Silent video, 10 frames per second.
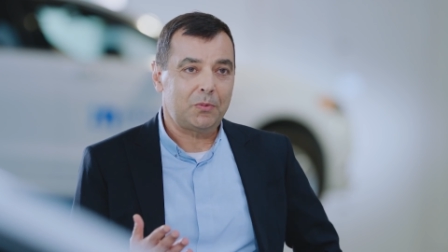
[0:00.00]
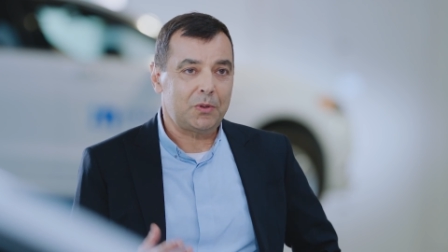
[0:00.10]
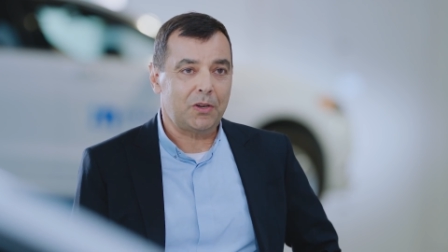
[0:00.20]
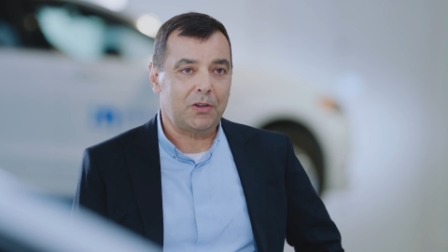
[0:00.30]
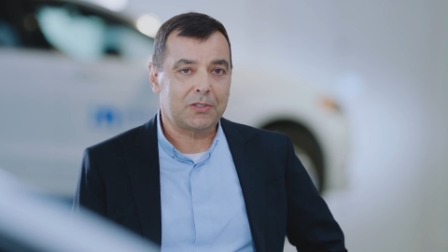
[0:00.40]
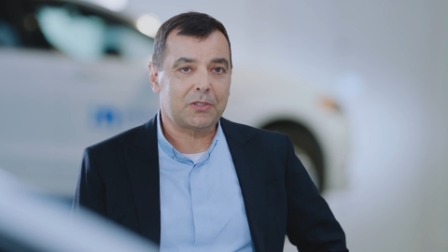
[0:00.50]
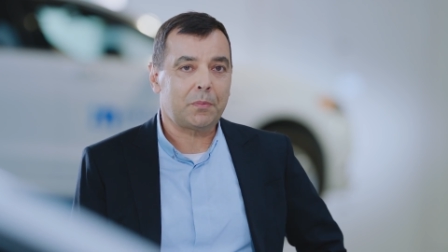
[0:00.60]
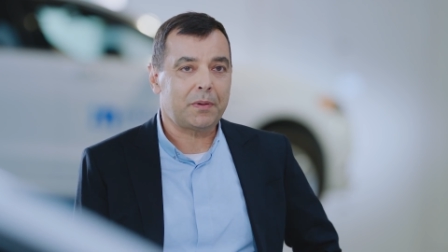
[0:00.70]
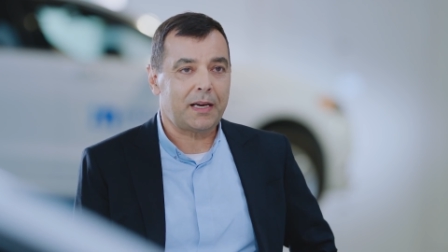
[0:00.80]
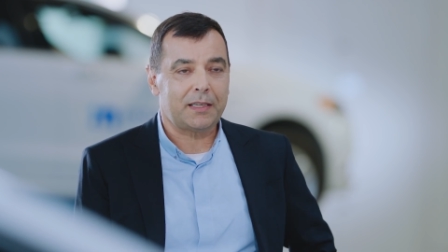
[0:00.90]
we'll also
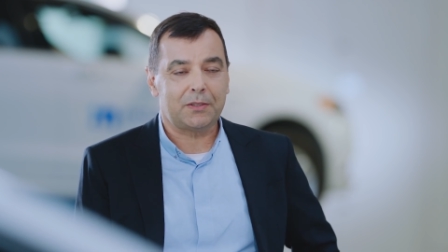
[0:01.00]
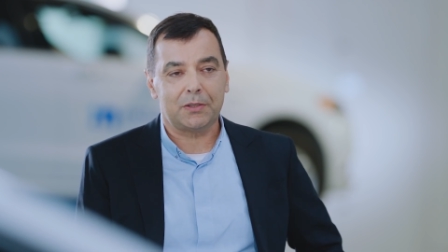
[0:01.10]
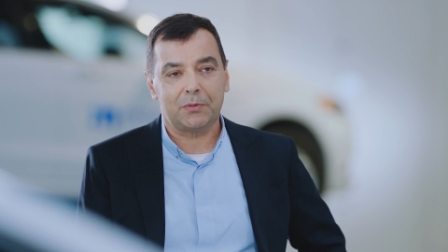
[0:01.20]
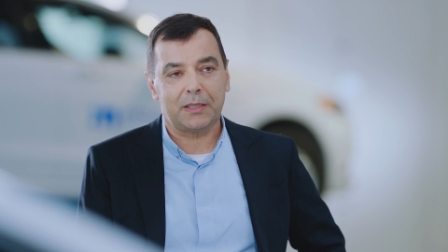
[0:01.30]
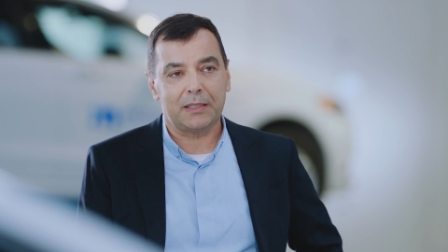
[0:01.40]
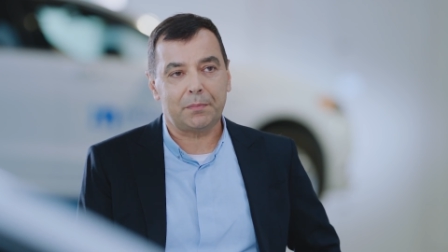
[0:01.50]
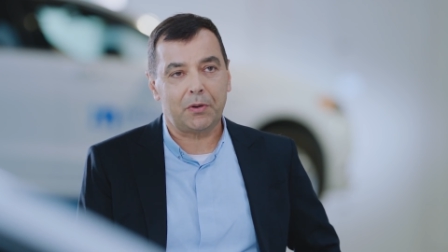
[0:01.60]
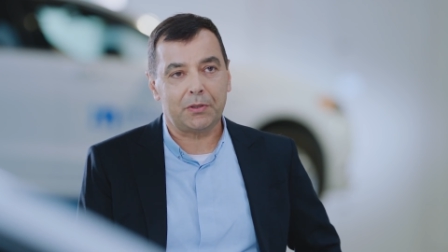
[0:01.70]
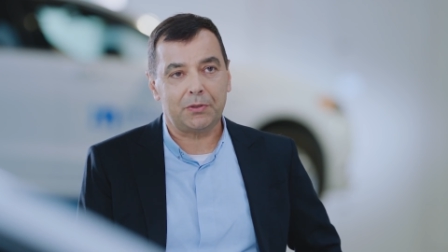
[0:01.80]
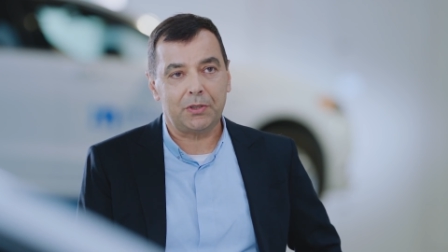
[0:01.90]
plan to uh,
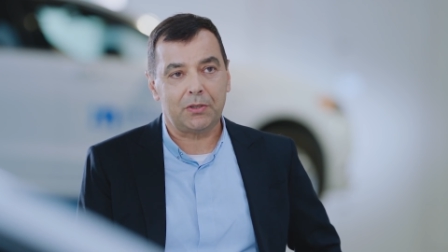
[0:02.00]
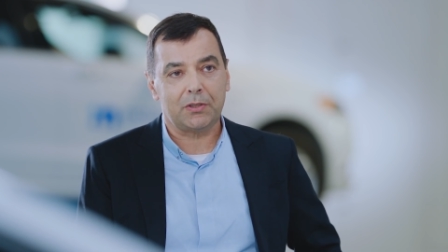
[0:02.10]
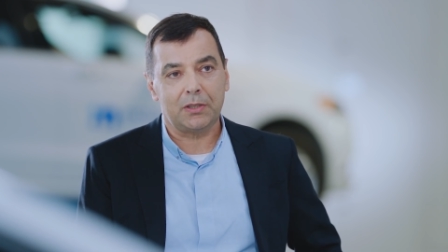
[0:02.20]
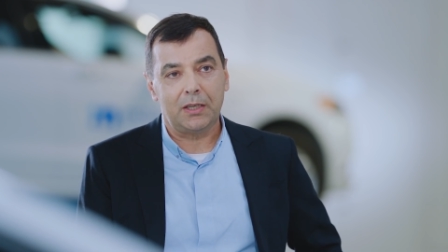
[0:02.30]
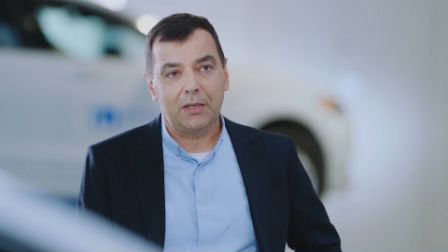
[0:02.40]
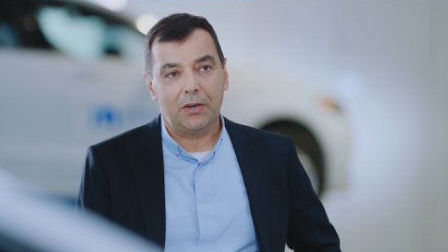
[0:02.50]
deploy New York,